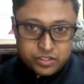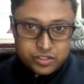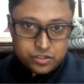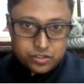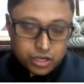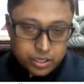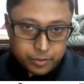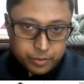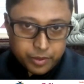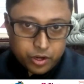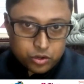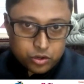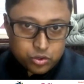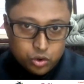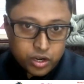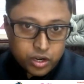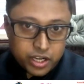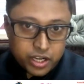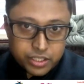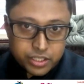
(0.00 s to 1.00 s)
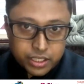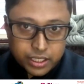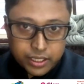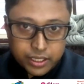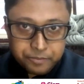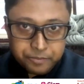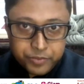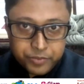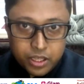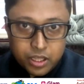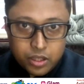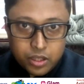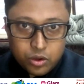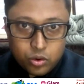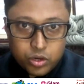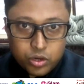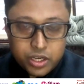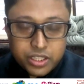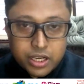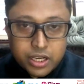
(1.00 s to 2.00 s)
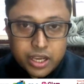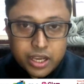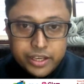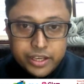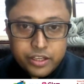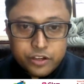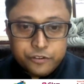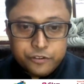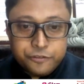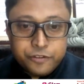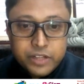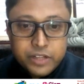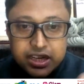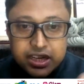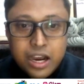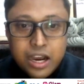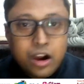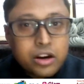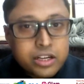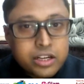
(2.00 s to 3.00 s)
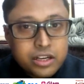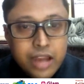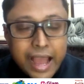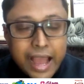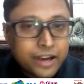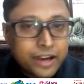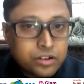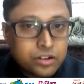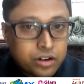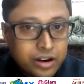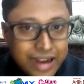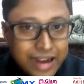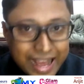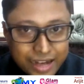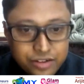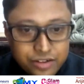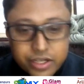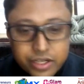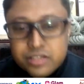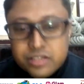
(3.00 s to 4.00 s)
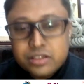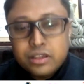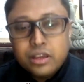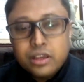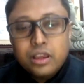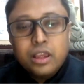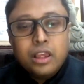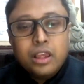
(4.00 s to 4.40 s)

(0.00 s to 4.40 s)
It's not about only the kind of lead actor or actress.